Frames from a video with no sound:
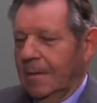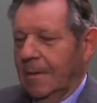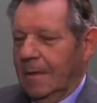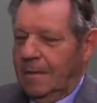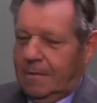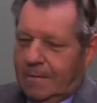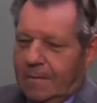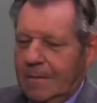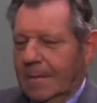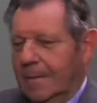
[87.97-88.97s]
And
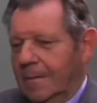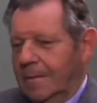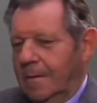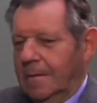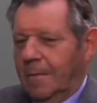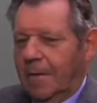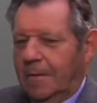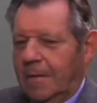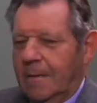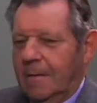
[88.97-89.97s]
since
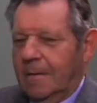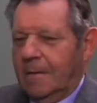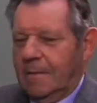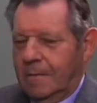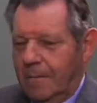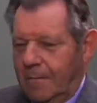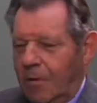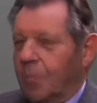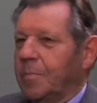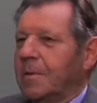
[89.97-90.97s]
about 10 years, when we
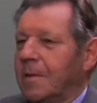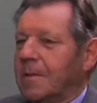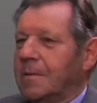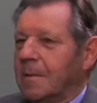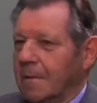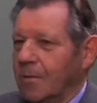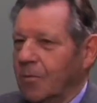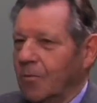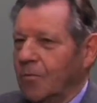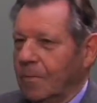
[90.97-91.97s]
opened this
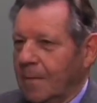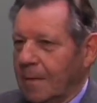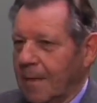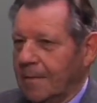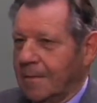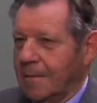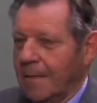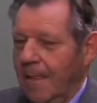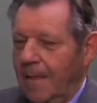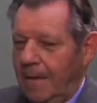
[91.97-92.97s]
new cancer
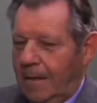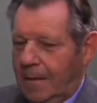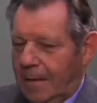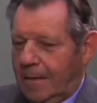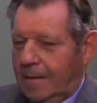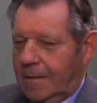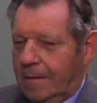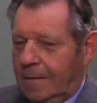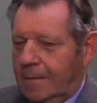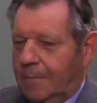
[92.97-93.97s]
and
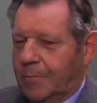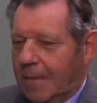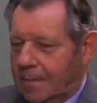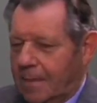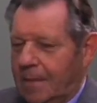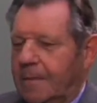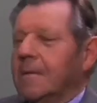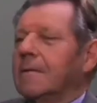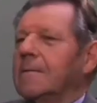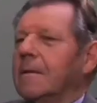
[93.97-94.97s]
breast center
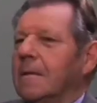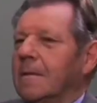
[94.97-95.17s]
in St.